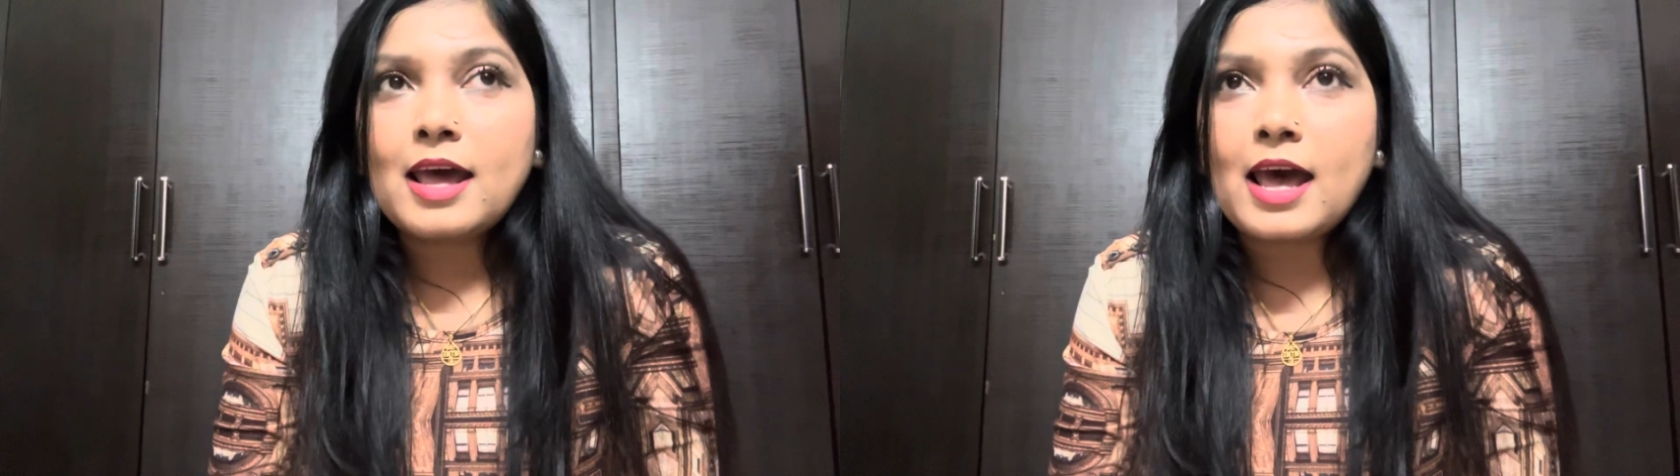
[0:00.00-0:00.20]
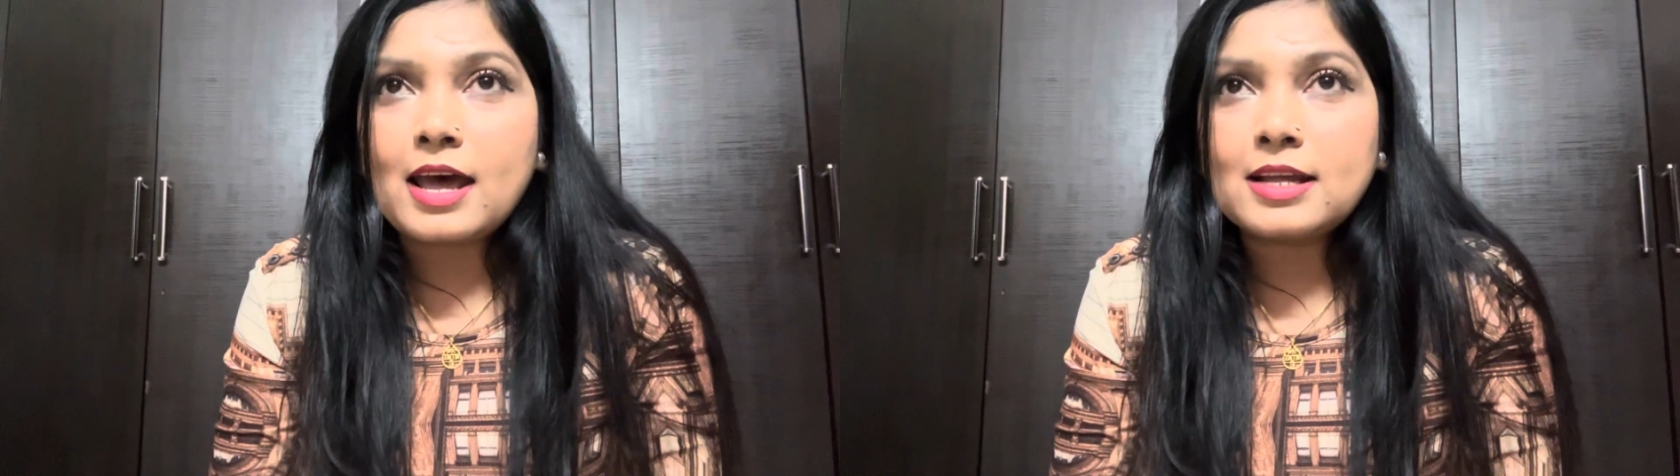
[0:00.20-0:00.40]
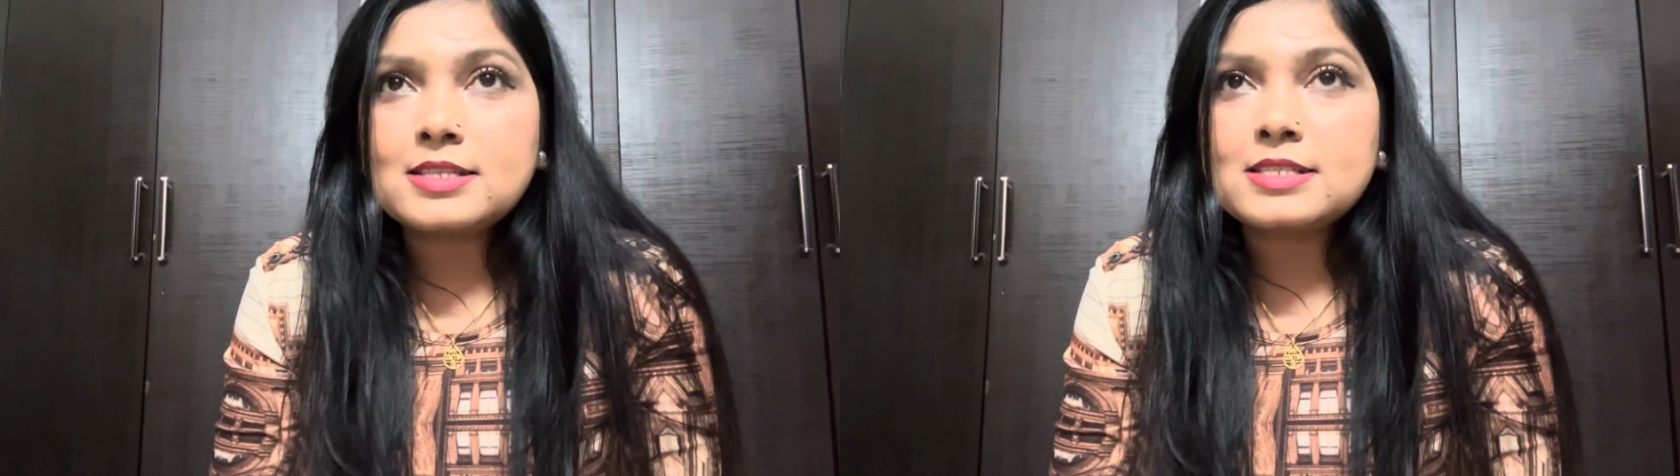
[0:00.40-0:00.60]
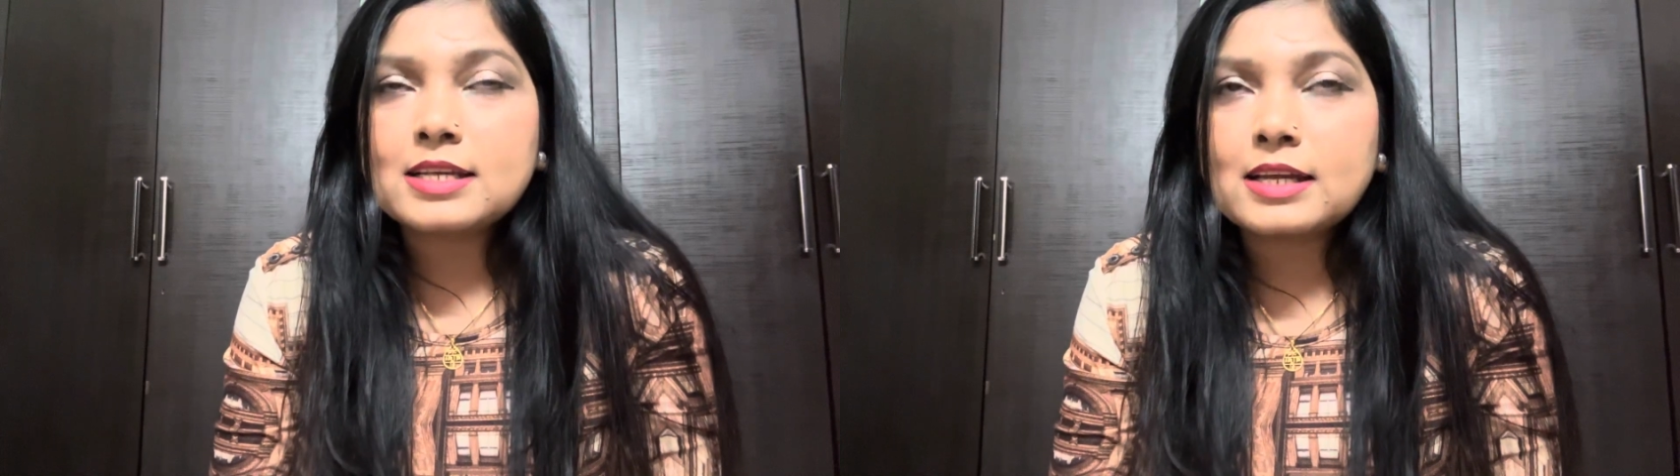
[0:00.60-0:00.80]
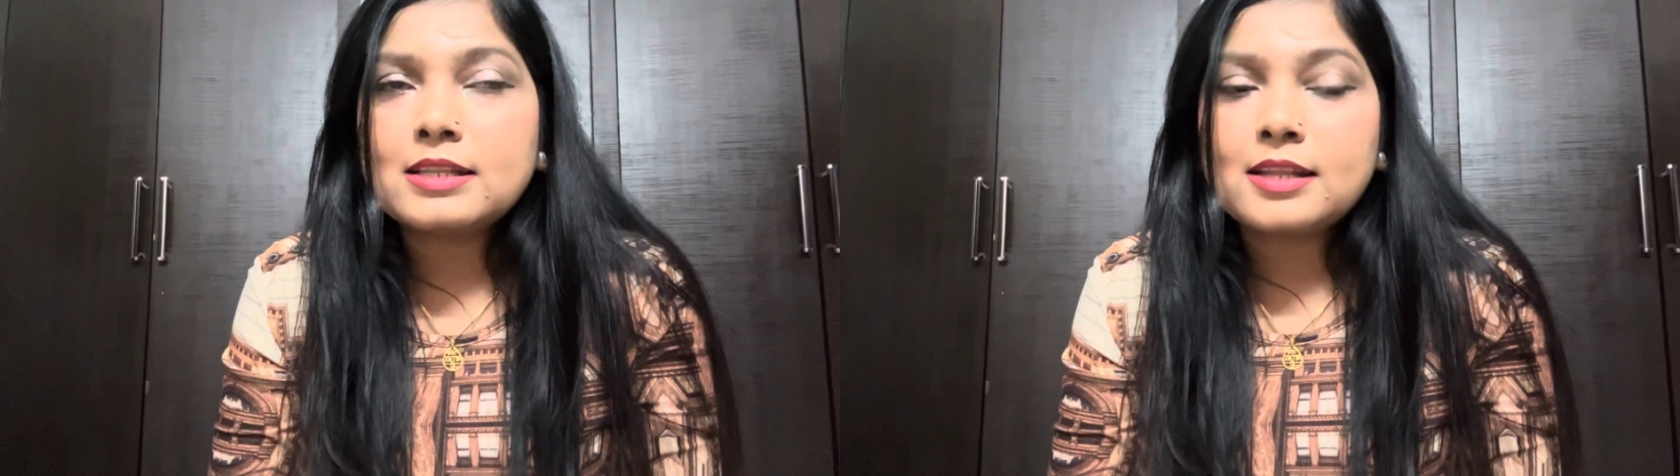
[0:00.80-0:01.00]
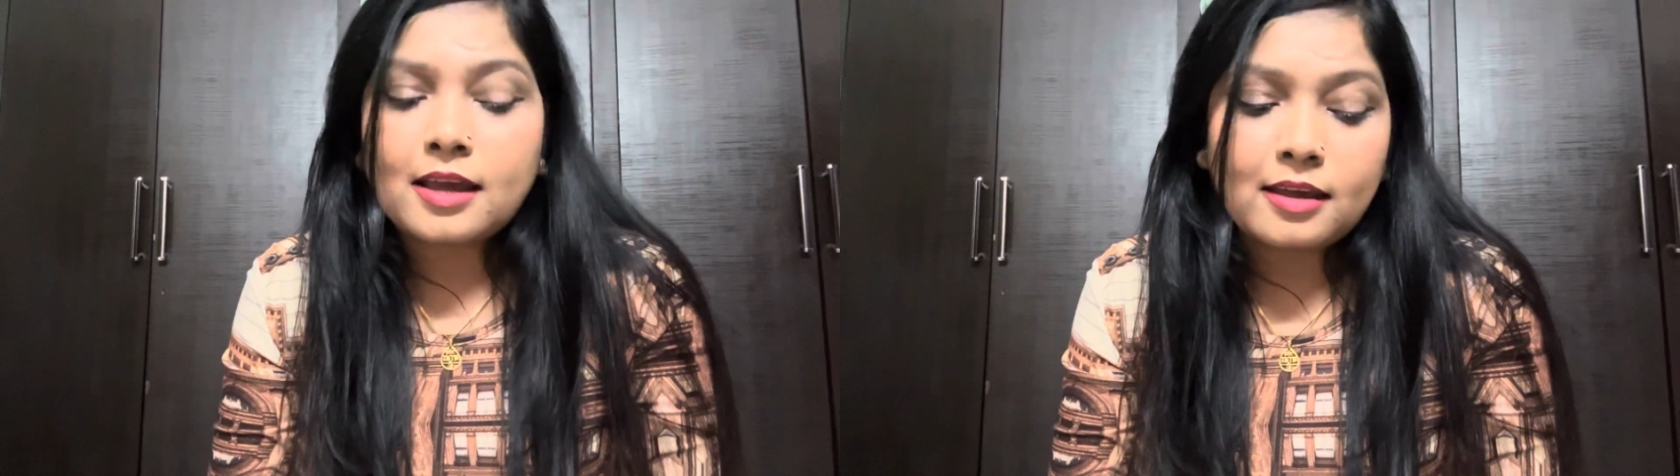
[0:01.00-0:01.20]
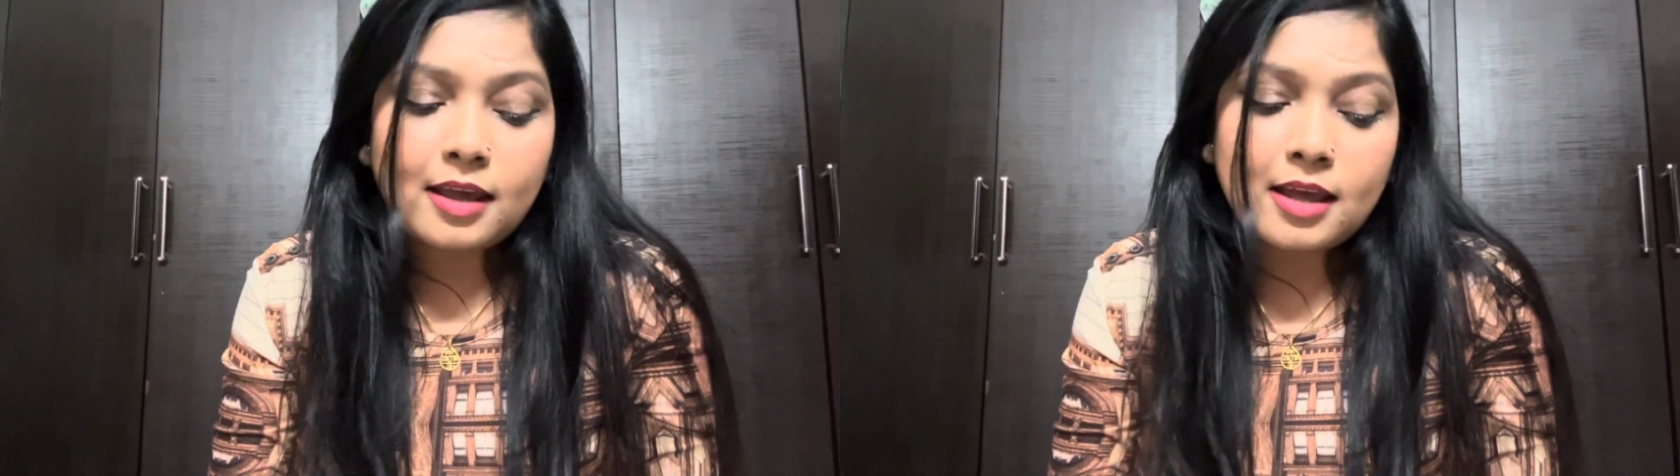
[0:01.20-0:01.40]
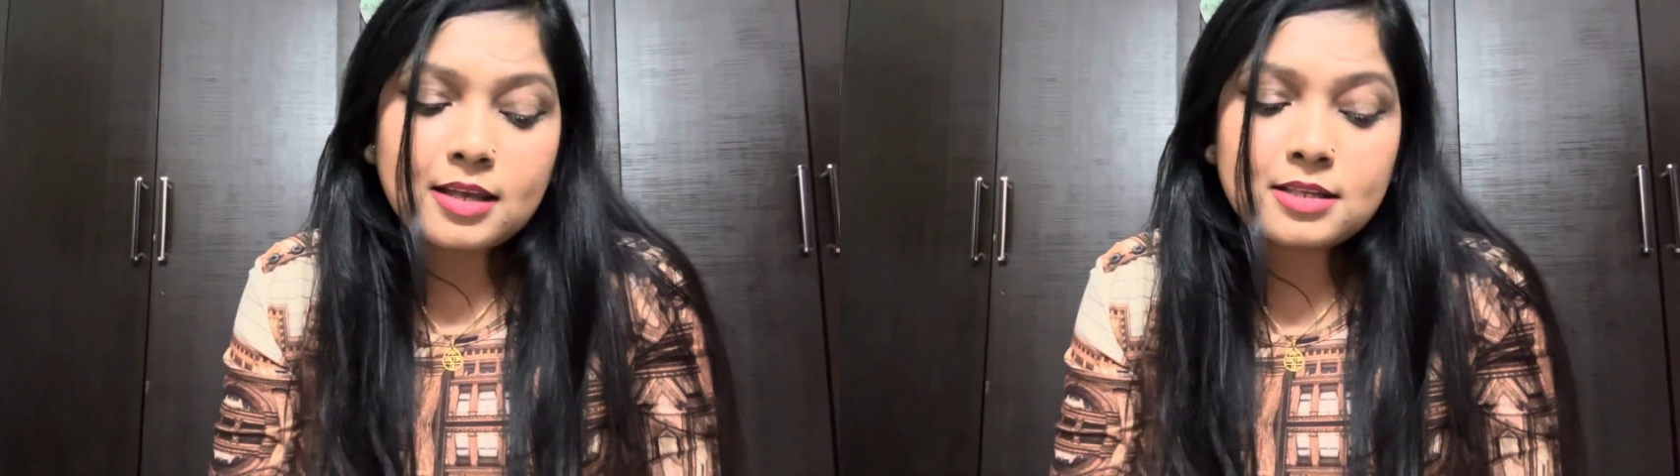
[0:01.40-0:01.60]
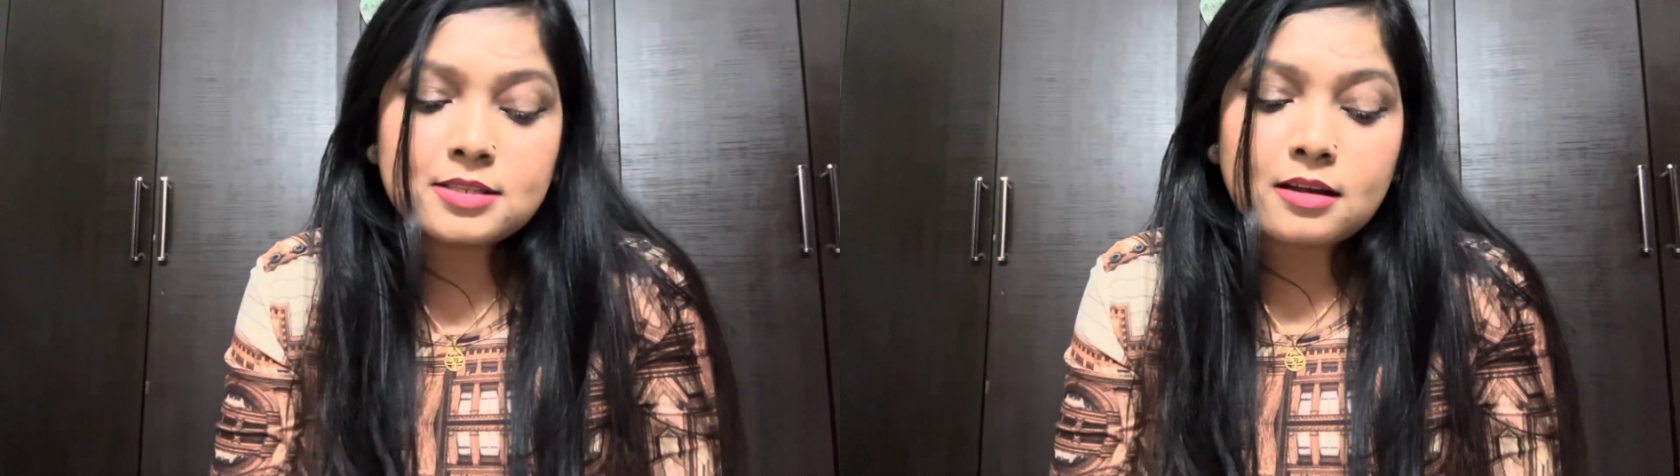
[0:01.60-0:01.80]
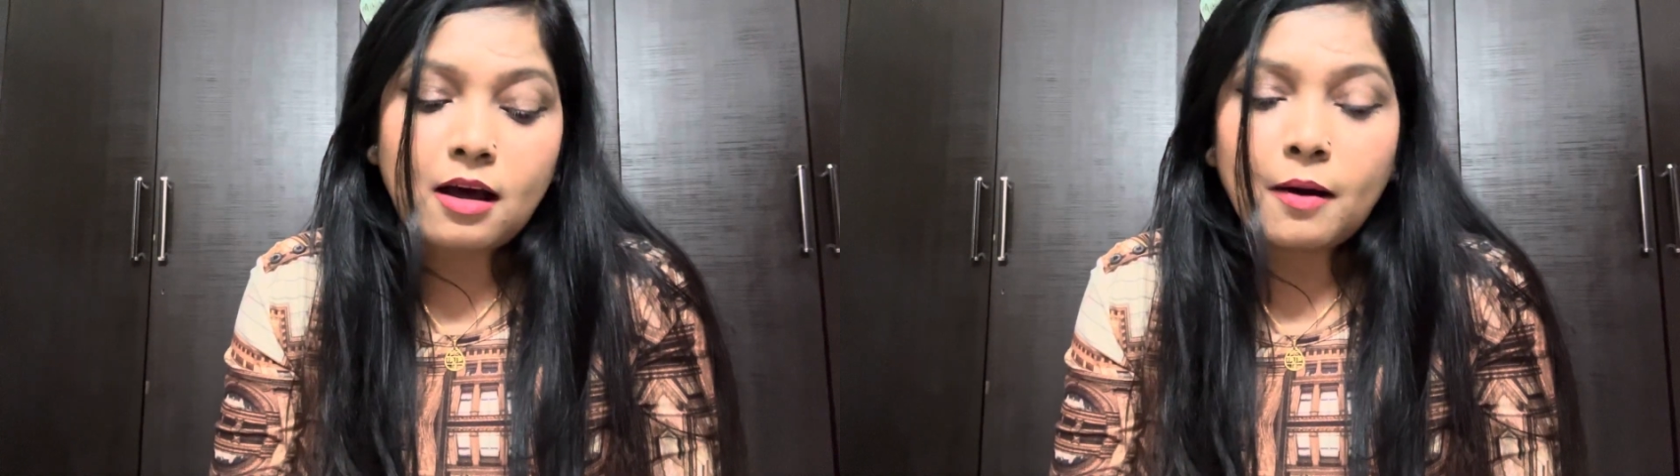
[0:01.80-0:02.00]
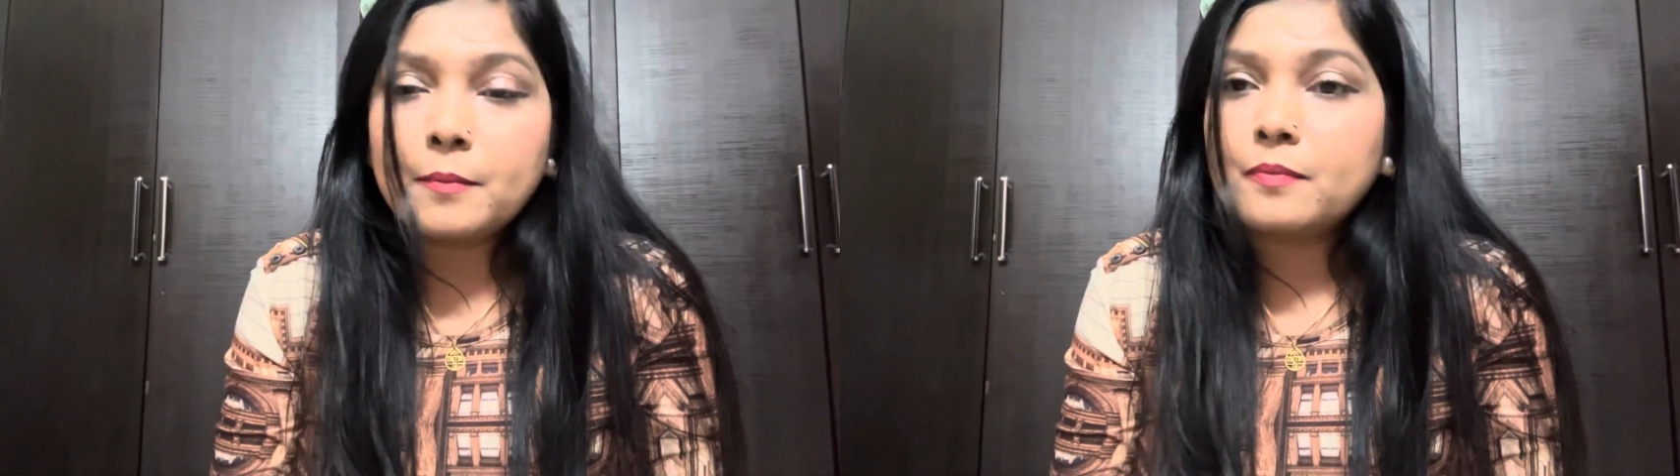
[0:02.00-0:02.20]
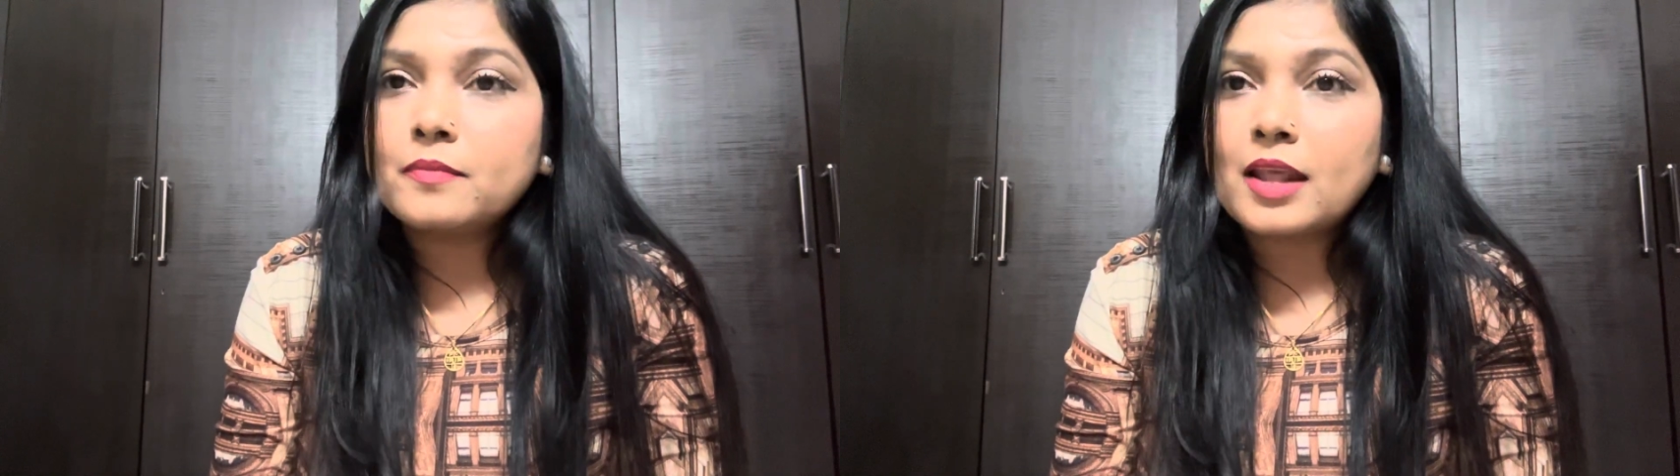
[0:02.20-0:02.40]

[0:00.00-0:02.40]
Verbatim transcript: and second thing is um,